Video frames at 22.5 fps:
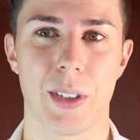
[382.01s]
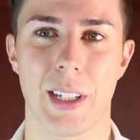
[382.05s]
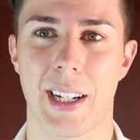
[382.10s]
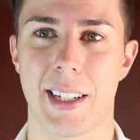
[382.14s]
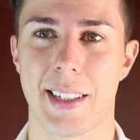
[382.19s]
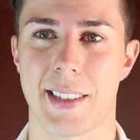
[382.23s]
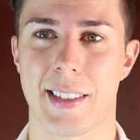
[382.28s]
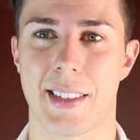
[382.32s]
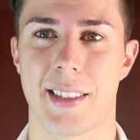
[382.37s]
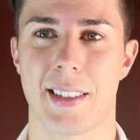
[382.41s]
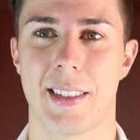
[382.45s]

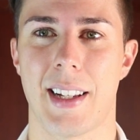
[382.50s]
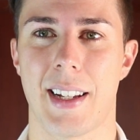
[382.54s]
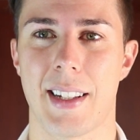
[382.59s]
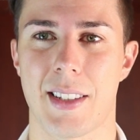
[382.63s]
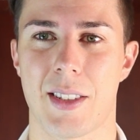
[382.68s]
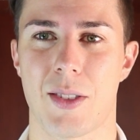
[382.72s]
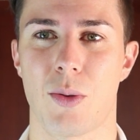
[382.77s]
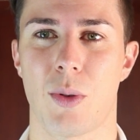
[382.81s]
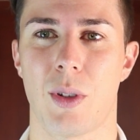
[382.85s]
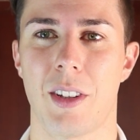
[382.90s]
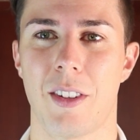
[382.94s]
That's
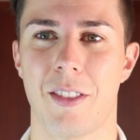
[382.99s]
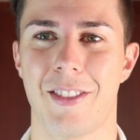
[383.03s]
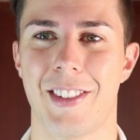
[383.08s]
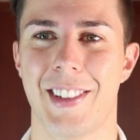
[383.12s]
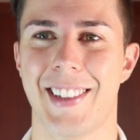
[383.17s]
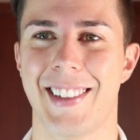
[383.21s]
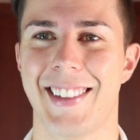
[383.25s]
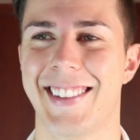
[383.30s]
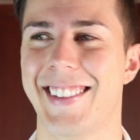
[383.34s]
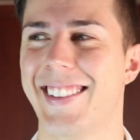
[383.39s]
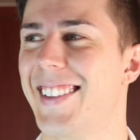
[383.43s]
that's one of
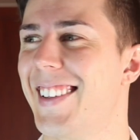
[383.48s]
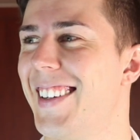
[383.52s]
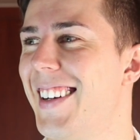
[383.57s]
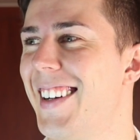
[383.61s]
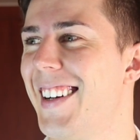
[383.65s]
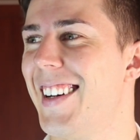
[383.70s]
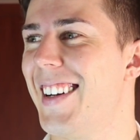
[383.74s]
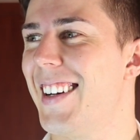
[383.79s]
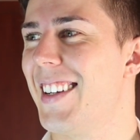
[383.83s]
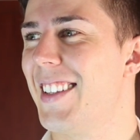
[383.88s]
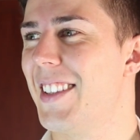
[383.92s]
the
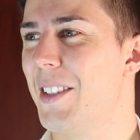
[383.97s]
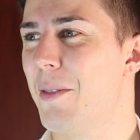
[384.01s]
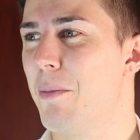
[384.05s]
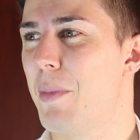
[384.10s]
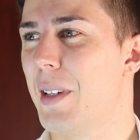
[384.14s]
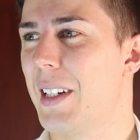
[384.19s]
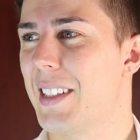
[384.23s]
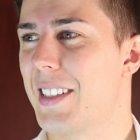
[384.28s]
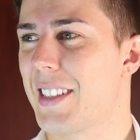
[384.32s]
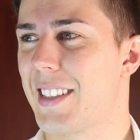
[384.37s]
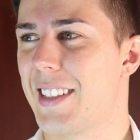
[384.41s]
the
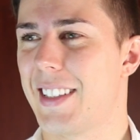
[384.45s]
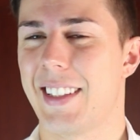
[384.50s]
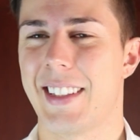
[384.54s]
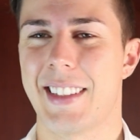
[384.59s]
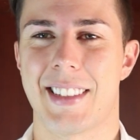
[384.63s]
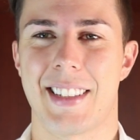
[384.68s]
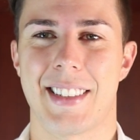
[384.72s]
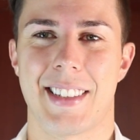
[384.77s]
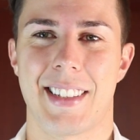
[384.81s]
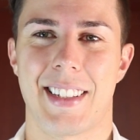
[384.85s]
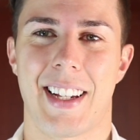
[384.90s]
best
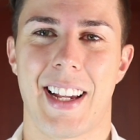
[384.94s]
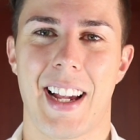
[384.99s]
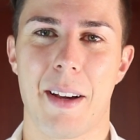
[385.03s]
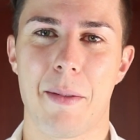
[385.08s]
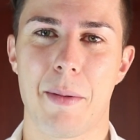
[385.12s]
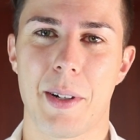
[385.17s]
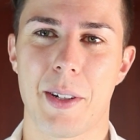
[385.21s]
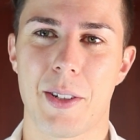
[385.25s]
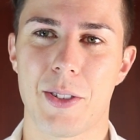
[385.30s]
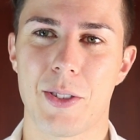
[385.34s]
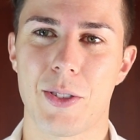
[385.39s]
things as a
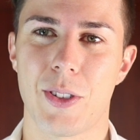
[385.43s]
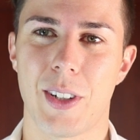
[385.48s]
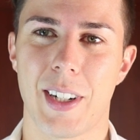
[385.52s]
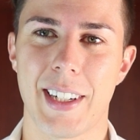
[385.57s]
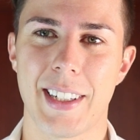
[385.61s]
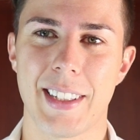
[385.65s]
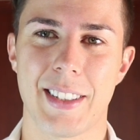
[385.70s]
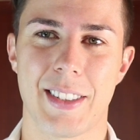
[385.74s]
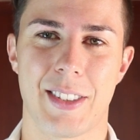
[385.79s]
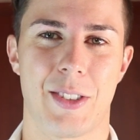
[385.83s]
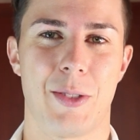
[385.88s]
cabin crew,
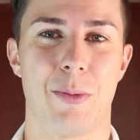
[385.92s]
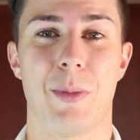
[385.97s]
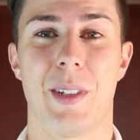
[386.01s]
right?